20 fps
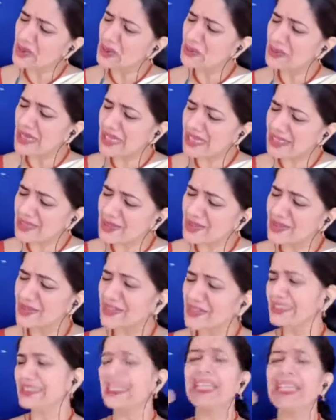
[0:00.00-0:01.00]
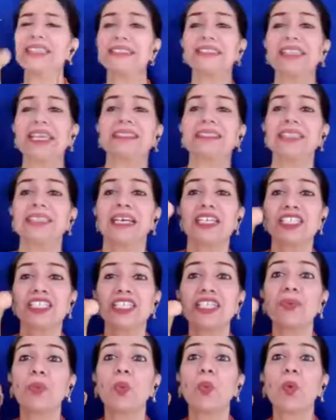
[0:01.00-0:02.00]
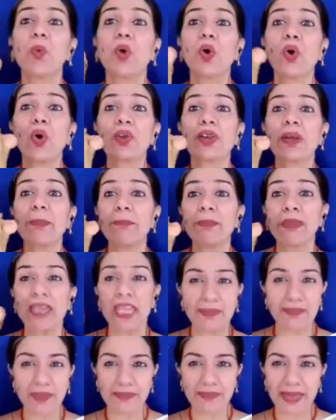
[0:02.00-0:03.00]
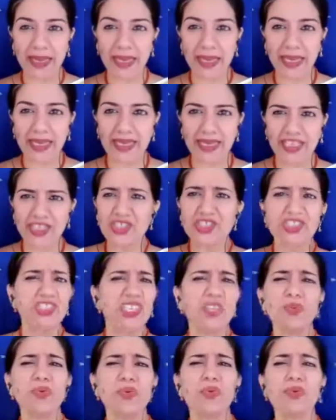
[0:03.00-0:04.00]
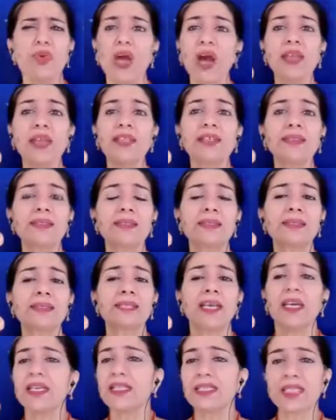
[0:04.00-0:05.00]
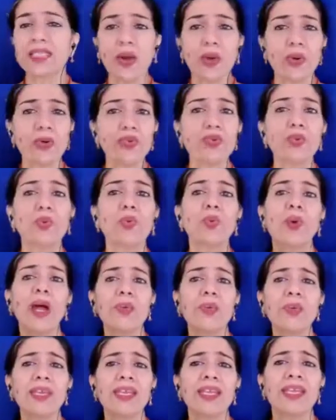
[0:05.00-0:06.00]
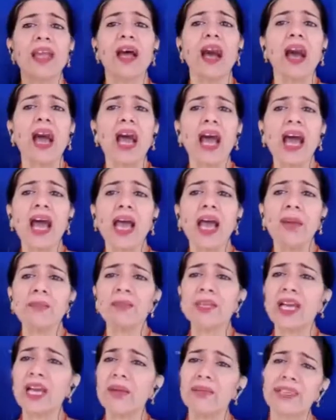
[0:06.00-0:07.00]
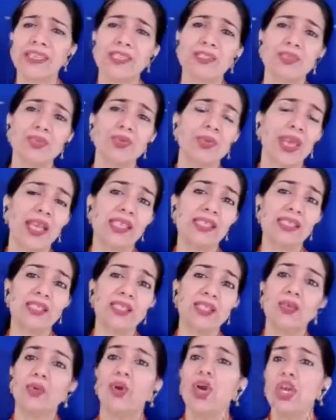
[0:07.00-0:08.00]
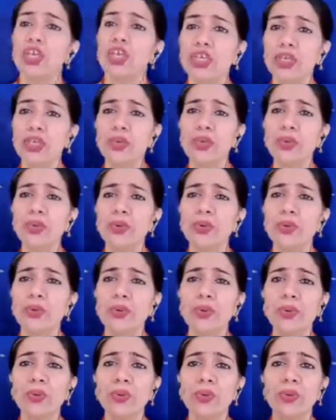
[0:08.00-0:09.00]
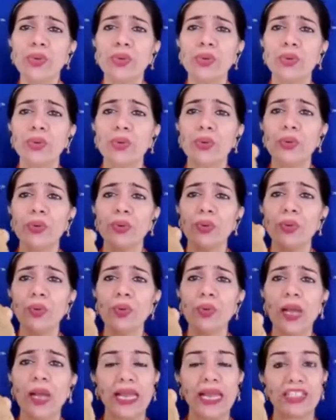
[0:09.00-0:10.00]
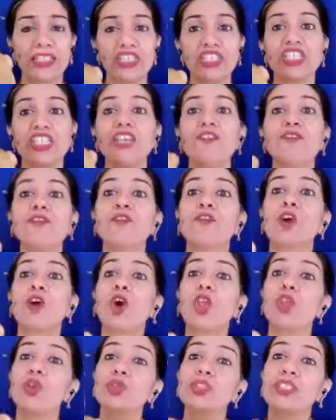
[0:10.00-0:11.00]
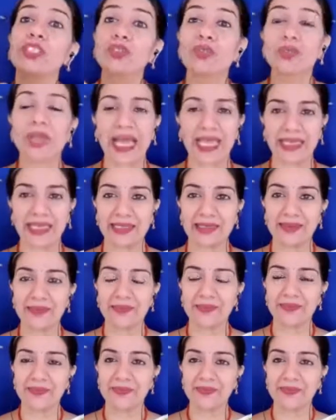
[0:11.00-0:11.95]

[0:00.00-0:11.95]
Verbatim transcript: Oh my God. Yes, yes. She wore a paper bag, and she said, Ronald, don't worry. I'm coming to rescue you. And she followed the dragon.